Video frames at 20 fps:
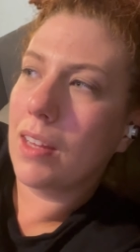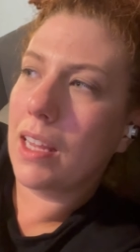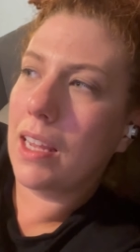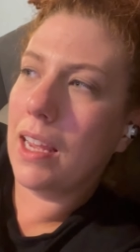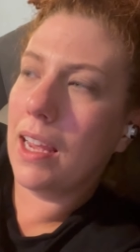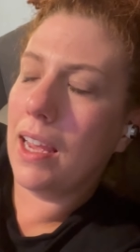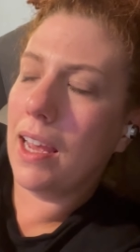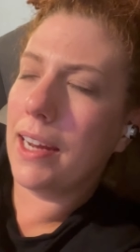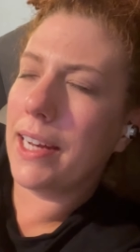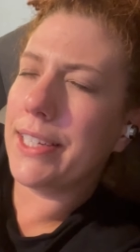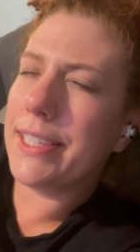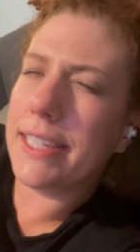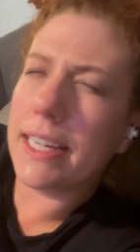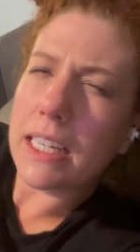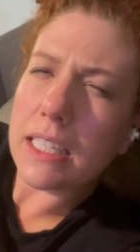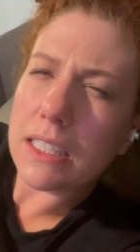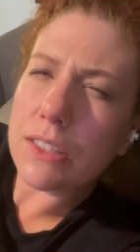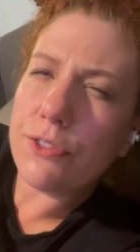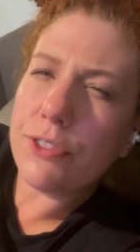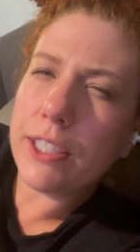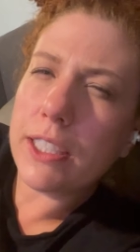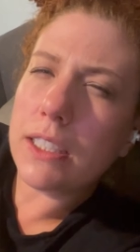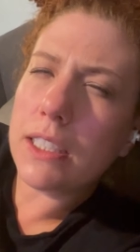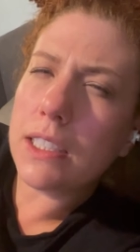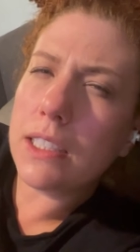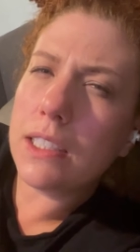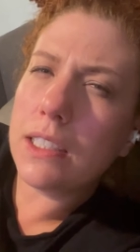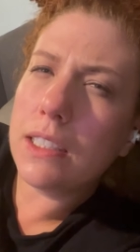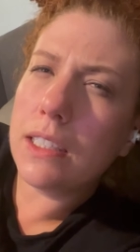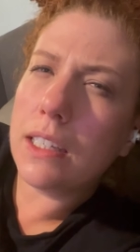and it does
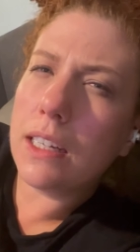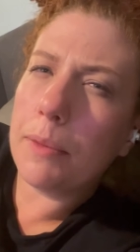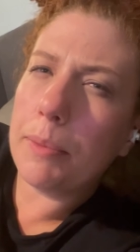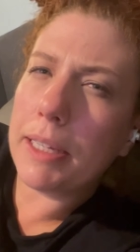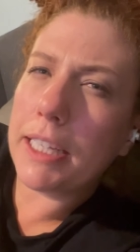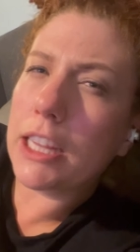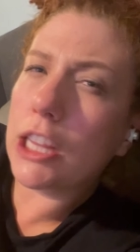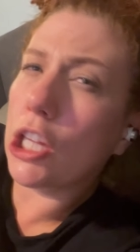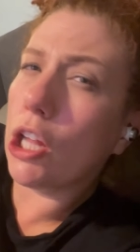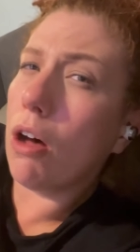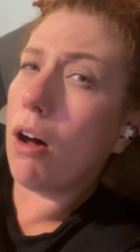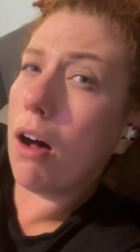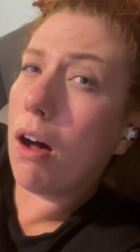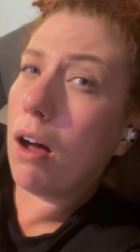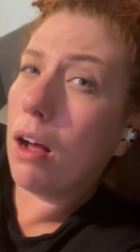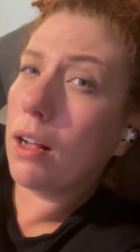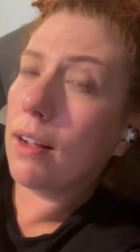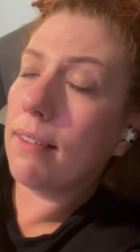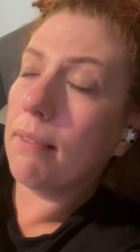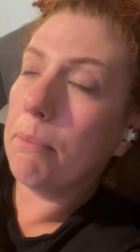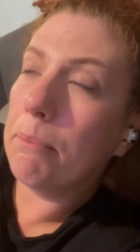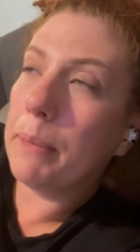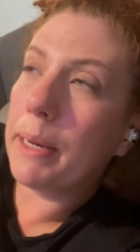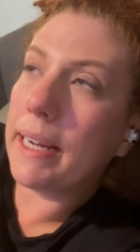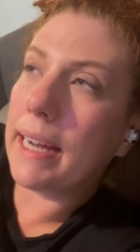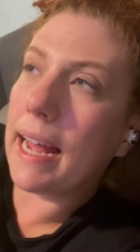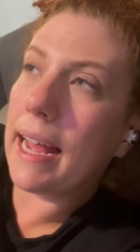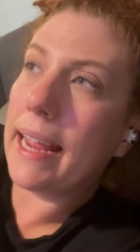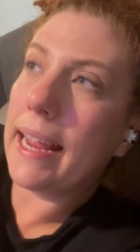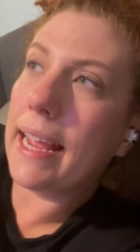feel a bit long, but
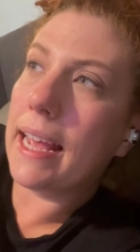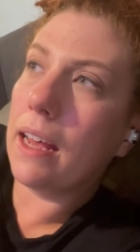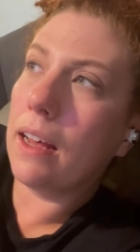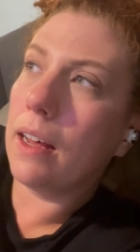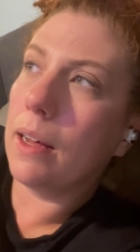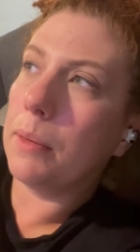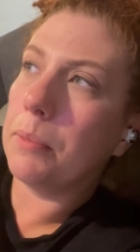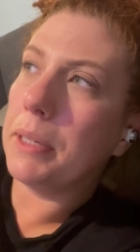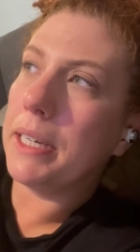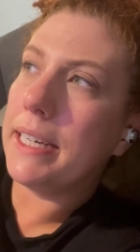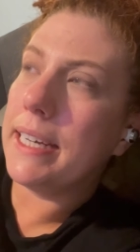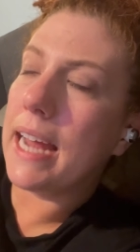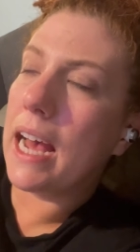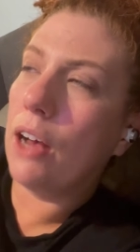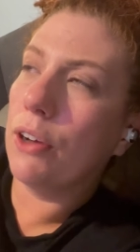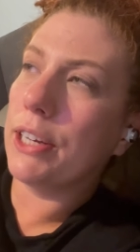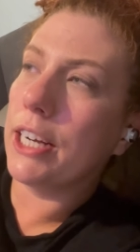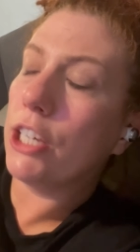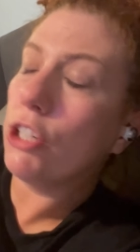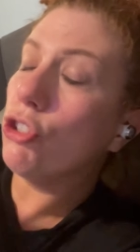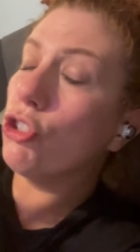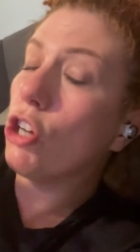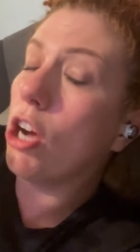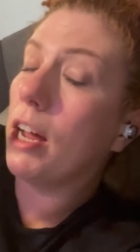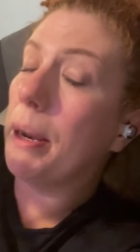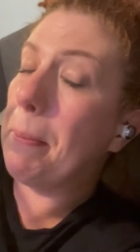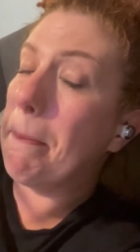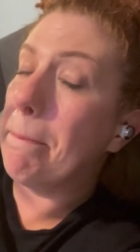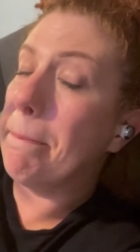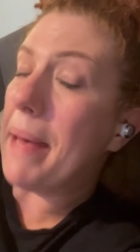I am now getting
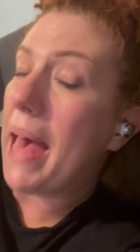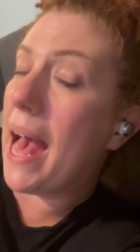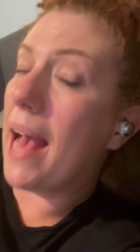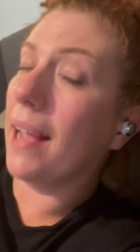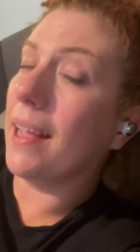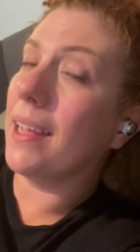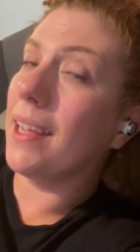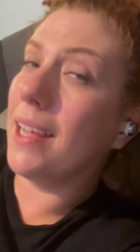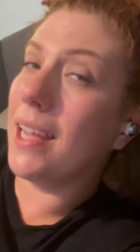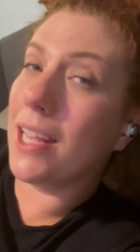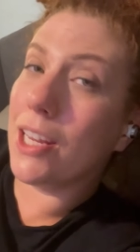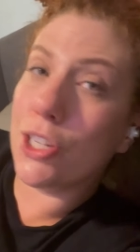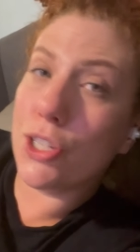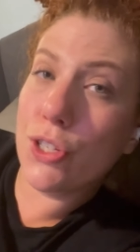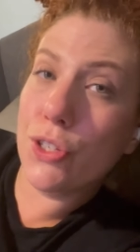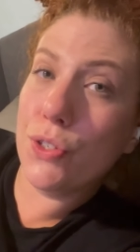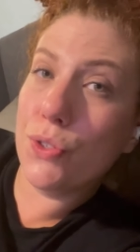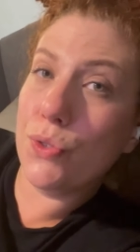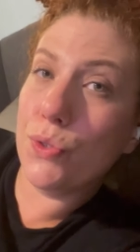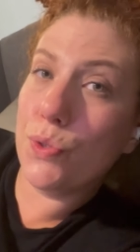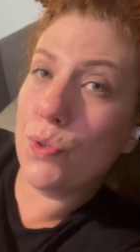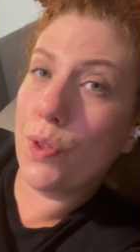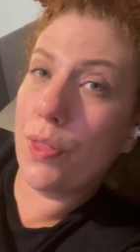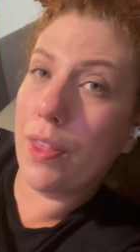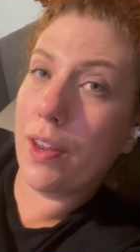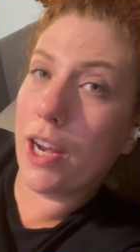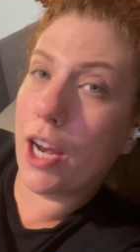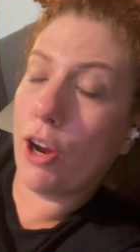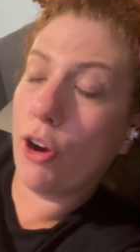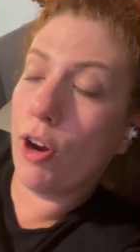drawn back into the
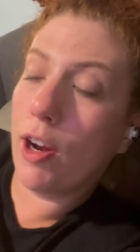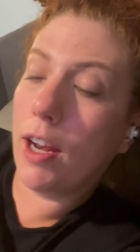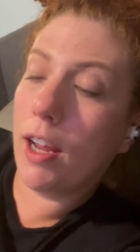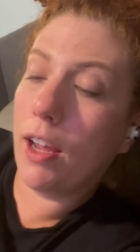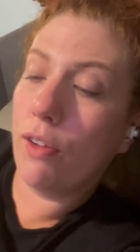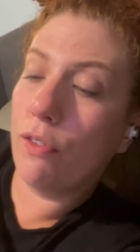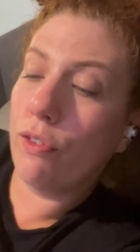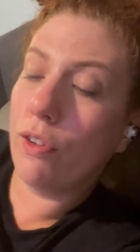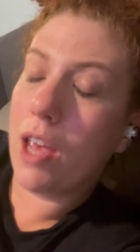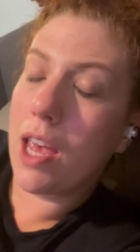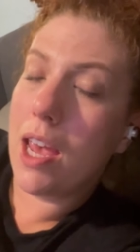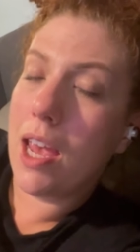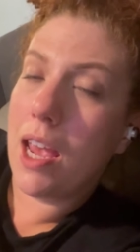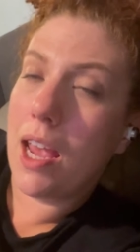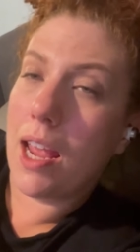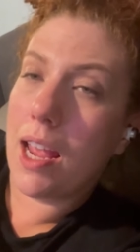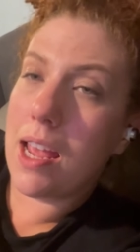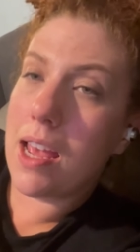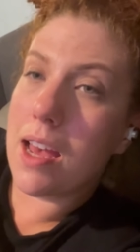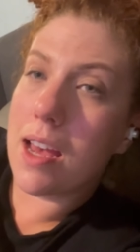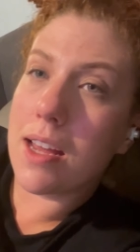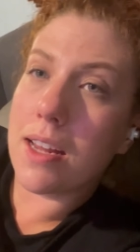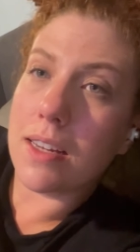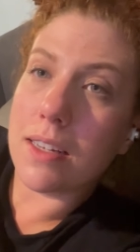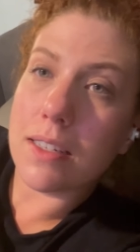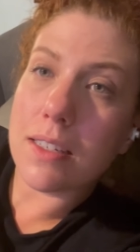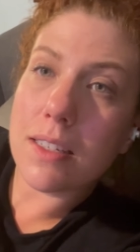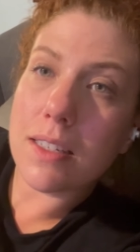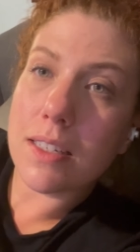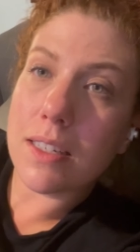narrative and
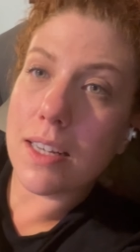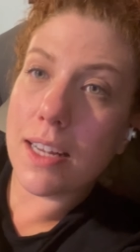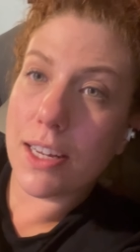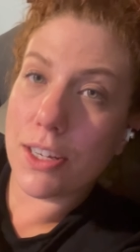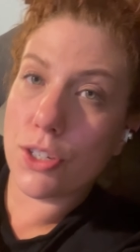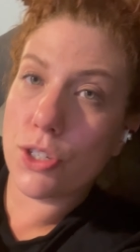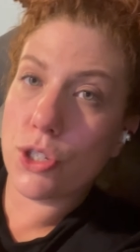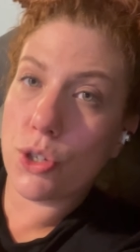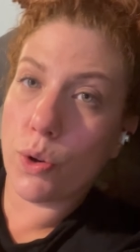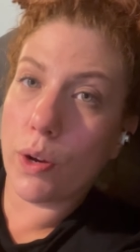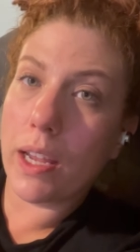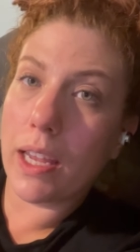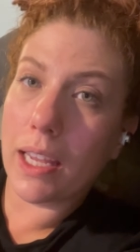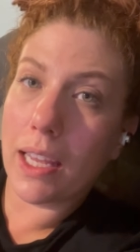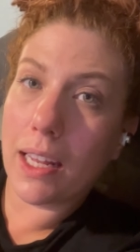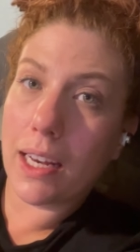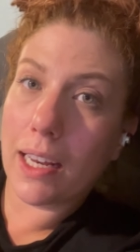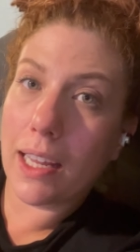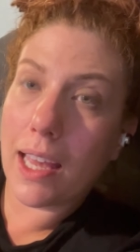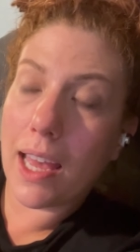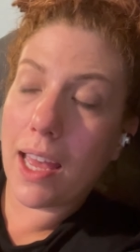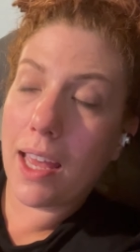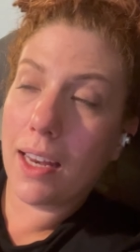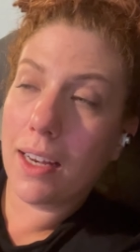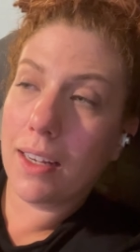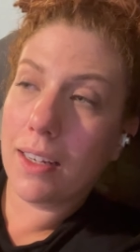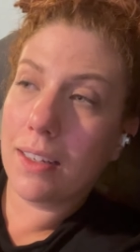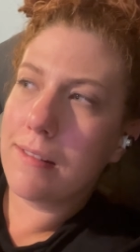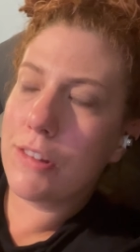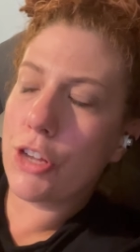enjoying it
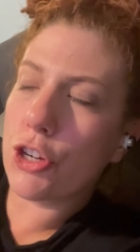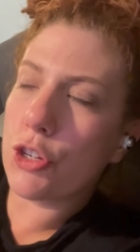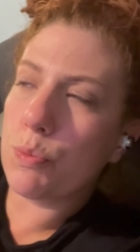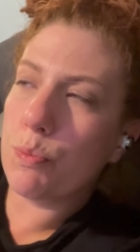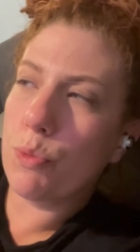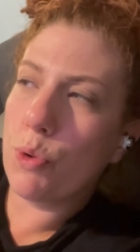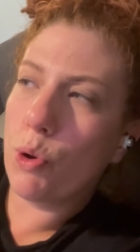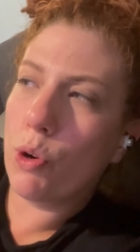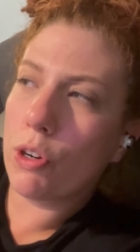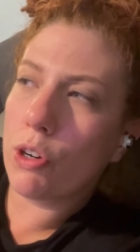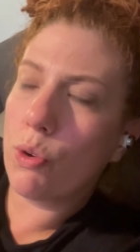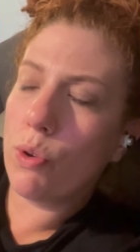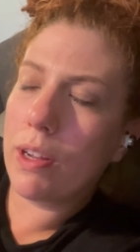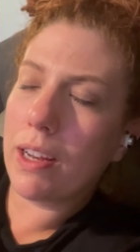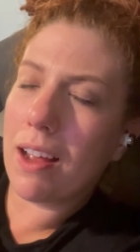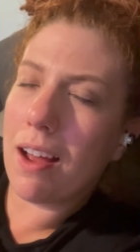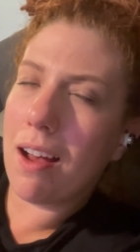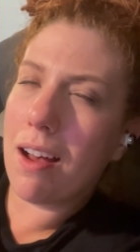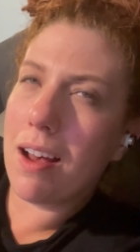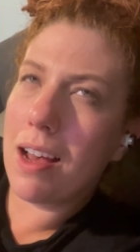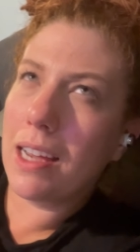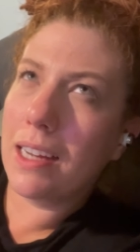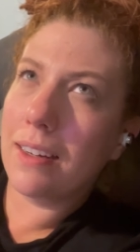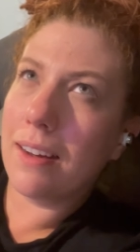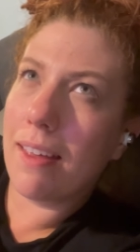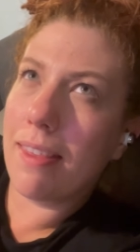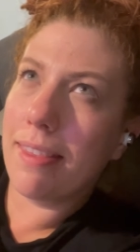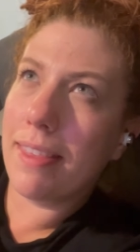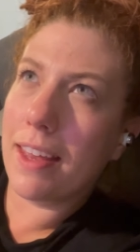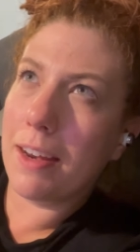again. There's more going on
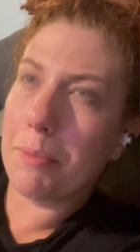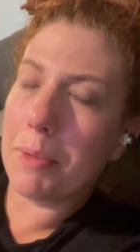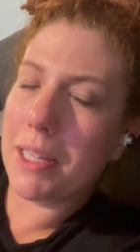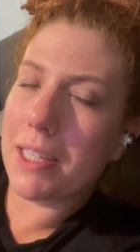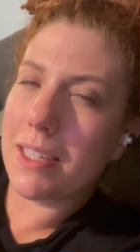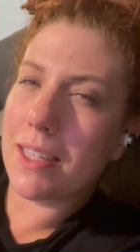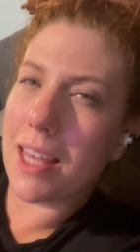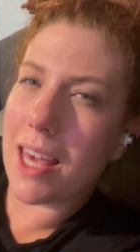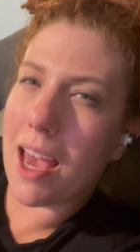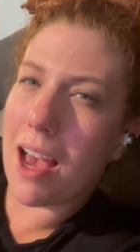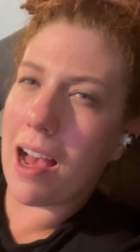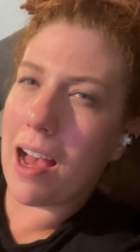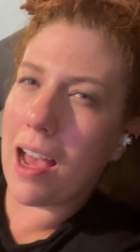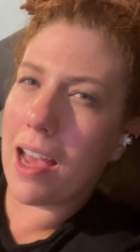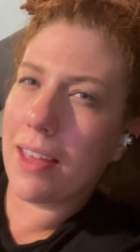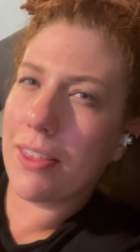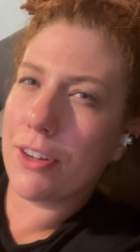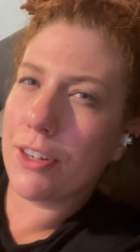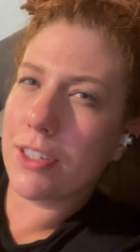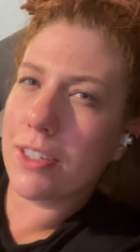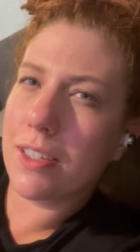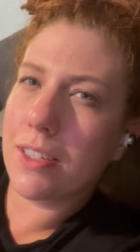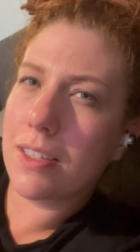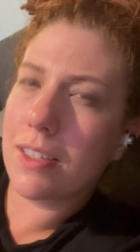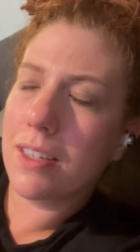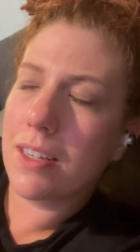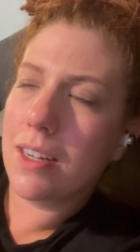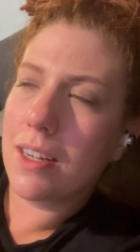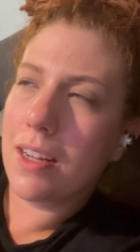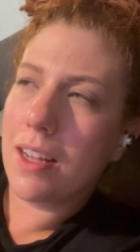than meets the eye. There's
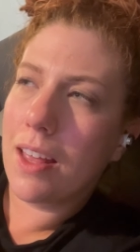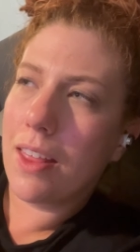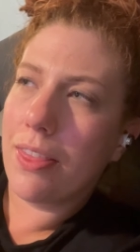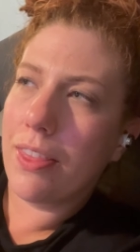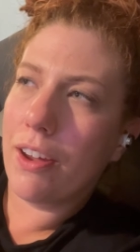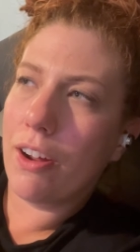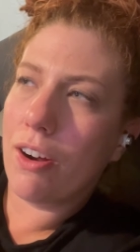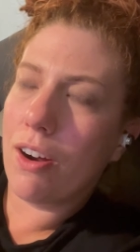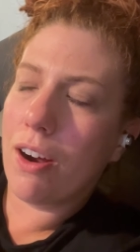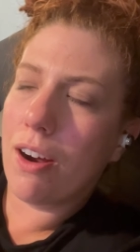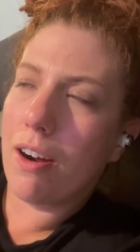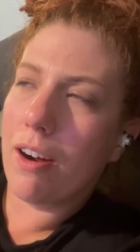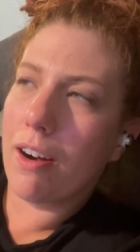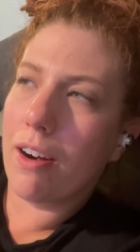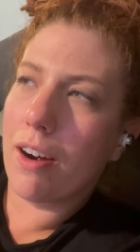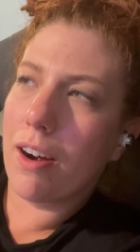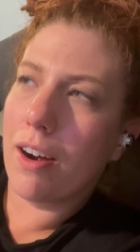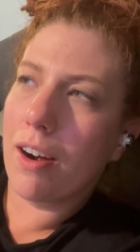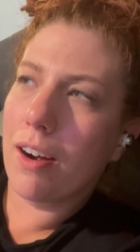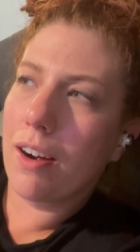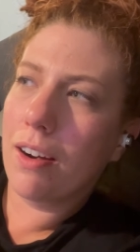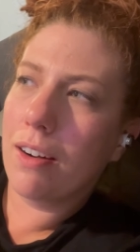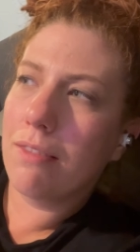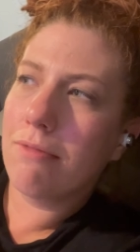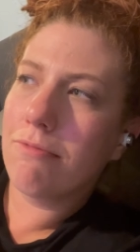there are